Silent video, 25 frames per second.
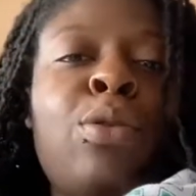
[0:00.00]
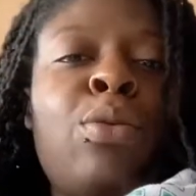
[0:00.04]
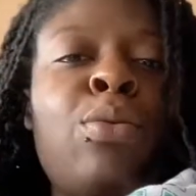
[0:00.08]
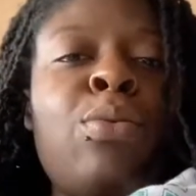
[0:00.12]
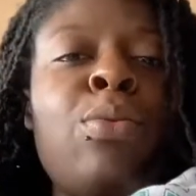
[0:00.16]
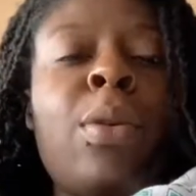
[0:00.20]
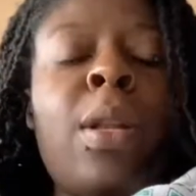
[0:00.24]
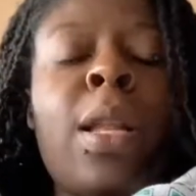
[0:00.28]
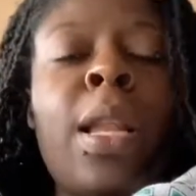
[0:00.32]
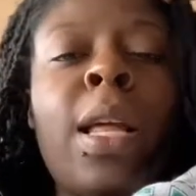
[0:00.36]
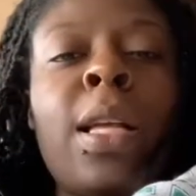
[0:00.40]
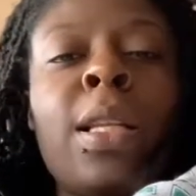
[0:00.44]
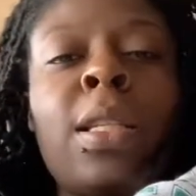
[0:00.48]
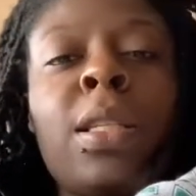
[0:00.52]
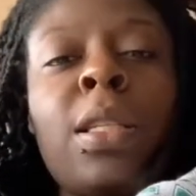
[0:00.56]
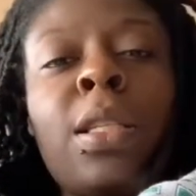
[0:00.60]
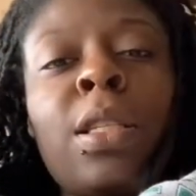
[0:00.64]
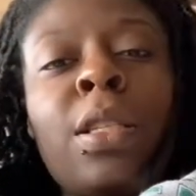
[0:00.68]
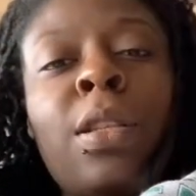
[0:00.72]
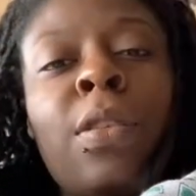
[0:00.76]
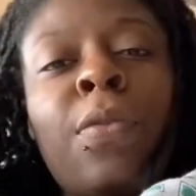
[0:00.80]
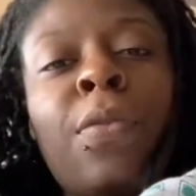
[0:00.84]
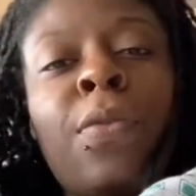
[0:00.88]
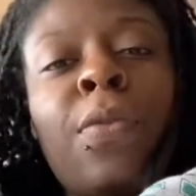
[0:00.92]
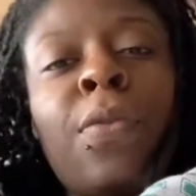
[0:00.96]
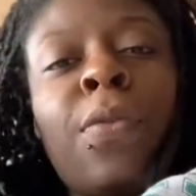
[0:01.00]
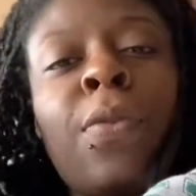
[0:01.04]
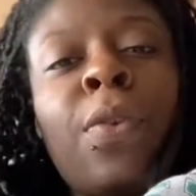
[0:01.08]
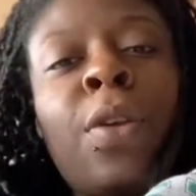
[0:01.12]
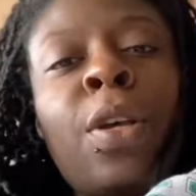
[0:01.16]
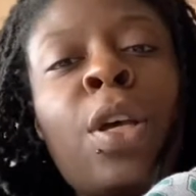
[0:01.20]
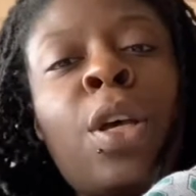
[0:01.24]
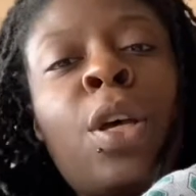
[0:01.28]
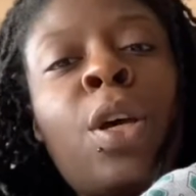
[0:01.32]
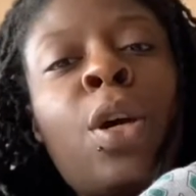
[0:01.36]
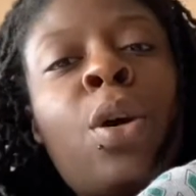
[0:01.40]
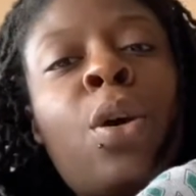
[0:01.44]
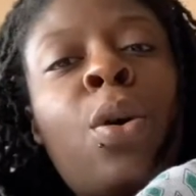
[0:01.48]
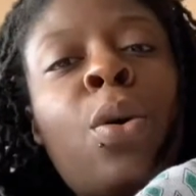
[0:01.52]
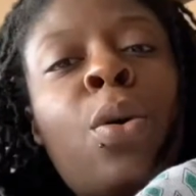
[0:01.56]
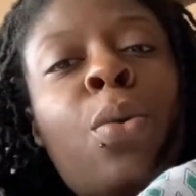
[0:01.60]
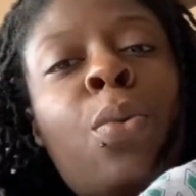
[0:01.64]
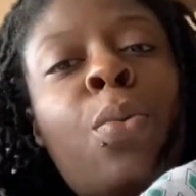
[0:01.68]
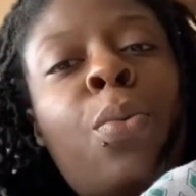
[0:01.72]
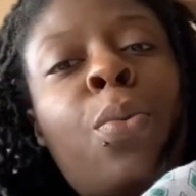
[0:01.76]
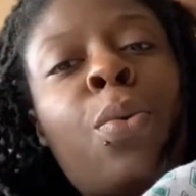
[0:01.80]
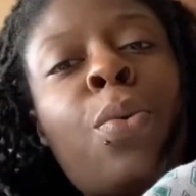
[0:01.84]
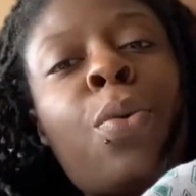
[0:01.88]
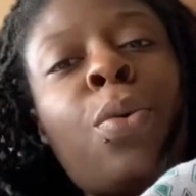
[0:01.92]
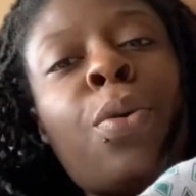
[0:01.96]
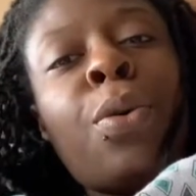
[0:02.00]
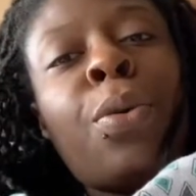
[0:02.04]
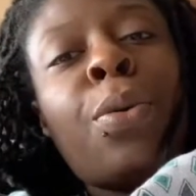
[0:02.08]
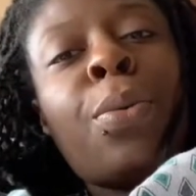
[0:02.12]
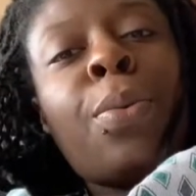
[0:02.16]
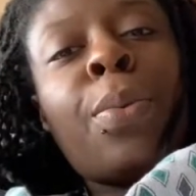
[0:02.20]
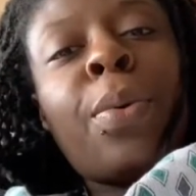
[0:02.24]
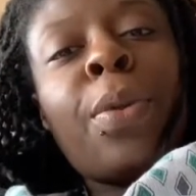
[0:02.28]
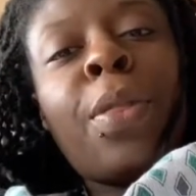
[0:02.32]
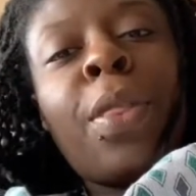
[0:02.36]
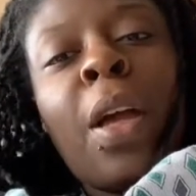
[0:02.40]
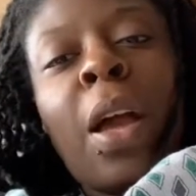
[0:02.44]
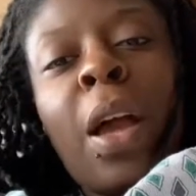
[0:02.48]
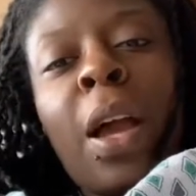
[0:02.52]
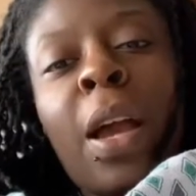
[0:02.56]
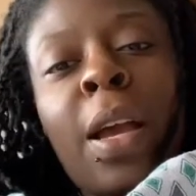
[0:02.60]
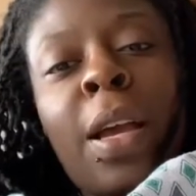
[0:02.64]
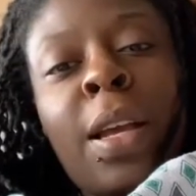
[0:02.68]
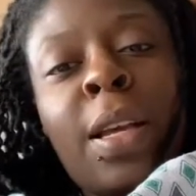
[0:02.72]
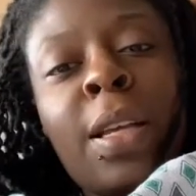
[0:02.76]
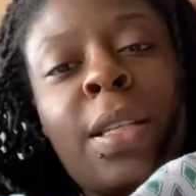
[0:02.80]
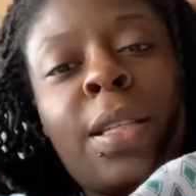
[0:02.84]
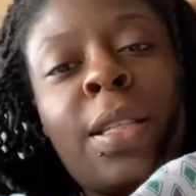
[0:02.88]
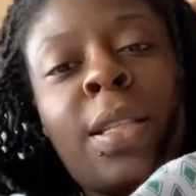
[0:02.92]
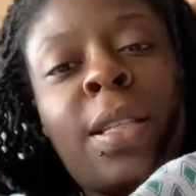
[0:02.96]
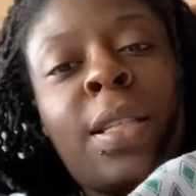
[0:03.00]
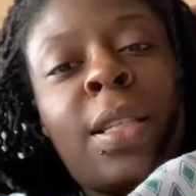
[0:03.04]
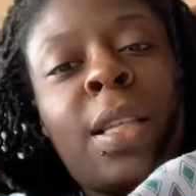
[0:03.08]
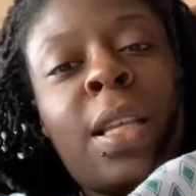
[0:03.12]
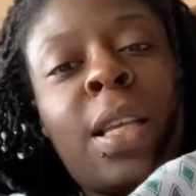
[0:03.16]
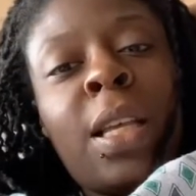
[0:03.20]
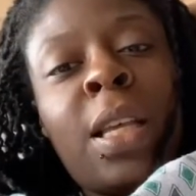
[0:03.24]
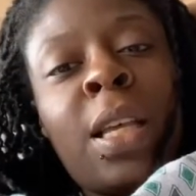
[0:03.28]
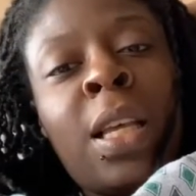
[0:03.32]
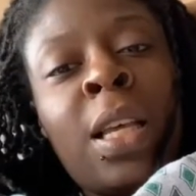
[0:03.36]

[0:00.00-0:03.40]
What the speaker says: 2 glasses of water with ice,